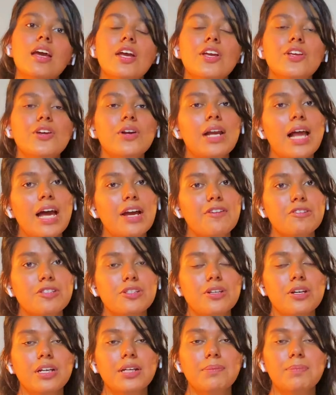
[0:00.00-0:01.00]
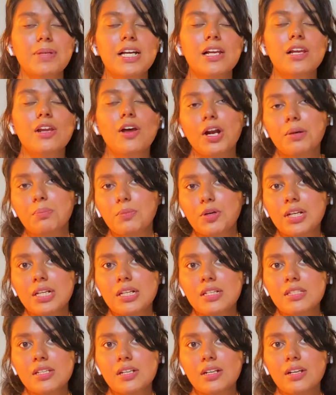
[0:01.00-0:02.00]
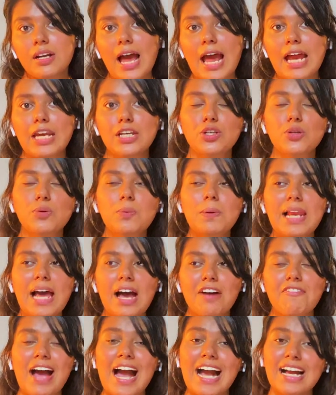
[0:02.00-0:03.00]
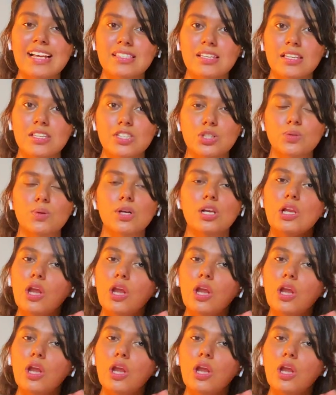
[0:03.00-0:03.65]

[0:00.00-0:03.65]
your life is going to be a lot more easier and you will have access to a